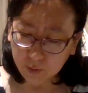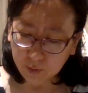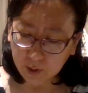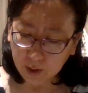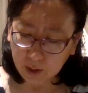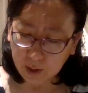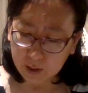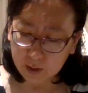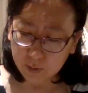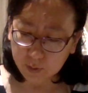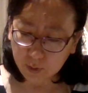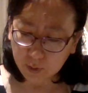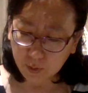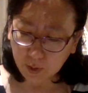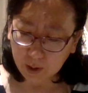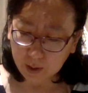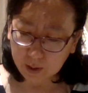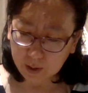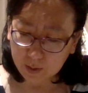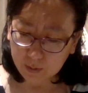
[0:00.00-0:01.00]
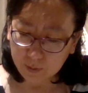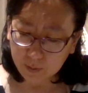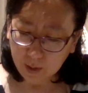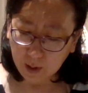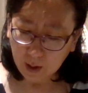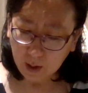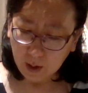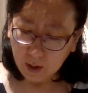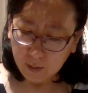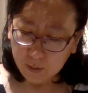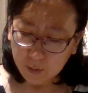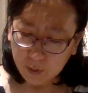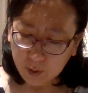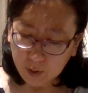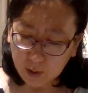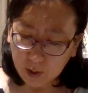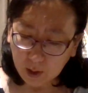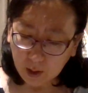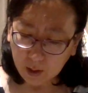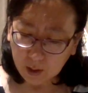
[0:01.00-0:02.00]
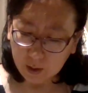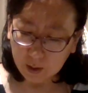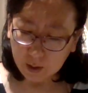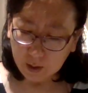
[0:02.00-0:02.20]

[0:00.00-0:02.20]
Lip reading: gas per rectum per day.